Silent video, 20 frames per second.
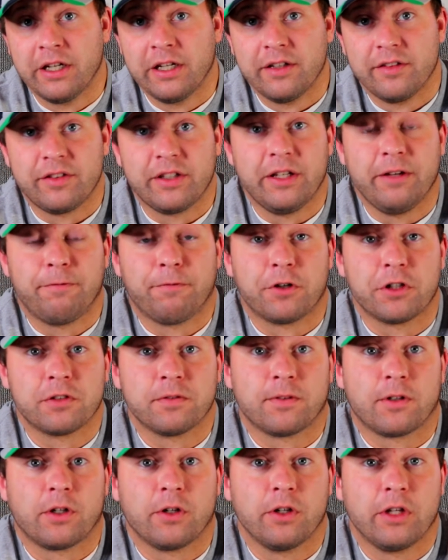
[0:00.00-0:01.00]
See, first
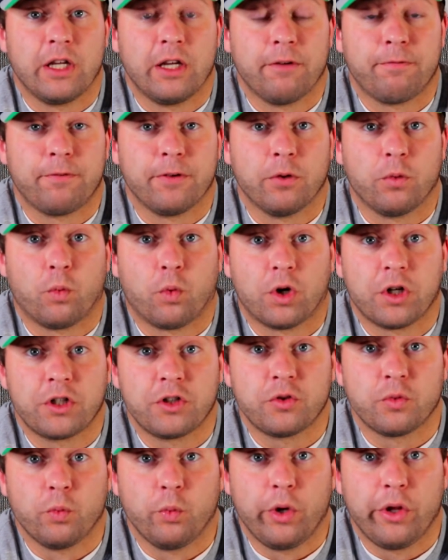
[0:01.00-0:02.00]
of all, if it
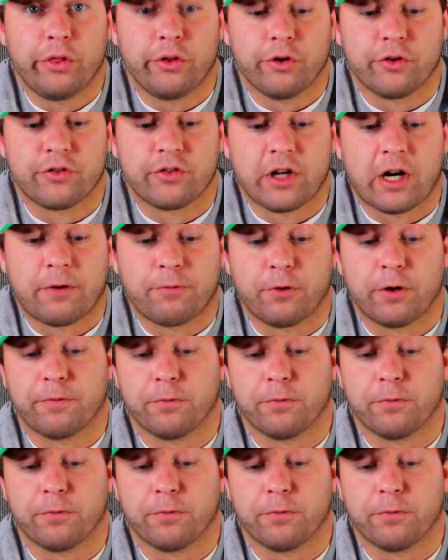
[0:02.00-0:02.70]
works with your software.